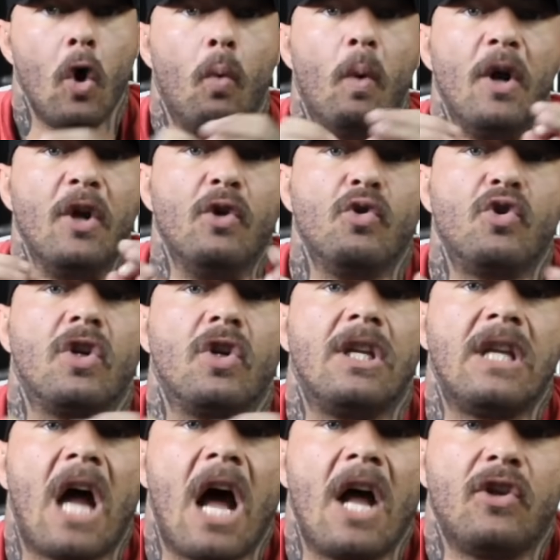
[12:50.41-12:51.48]
What you should
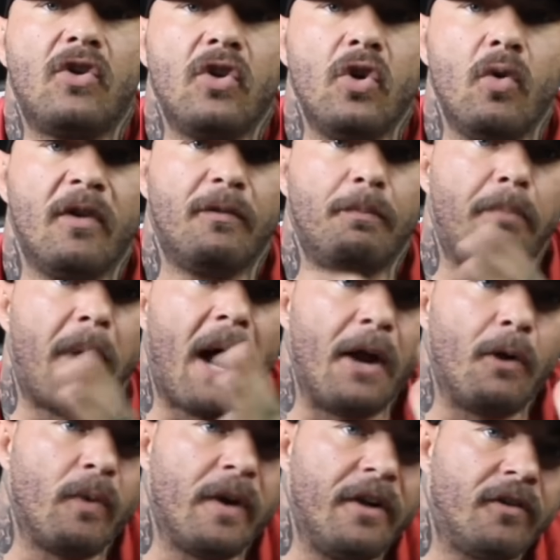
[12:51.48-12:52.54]
not do is buy
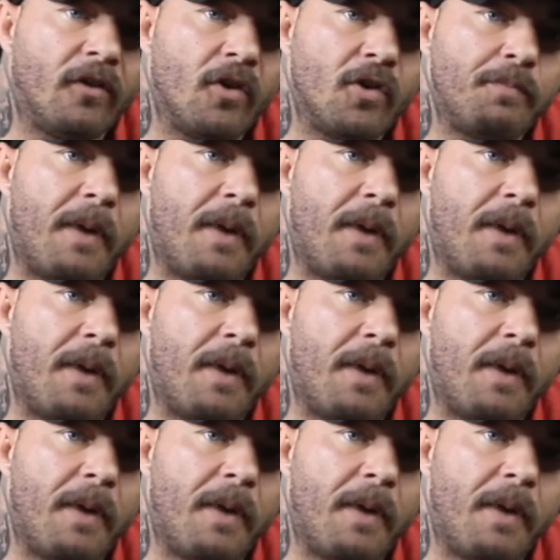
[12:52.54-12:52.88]
research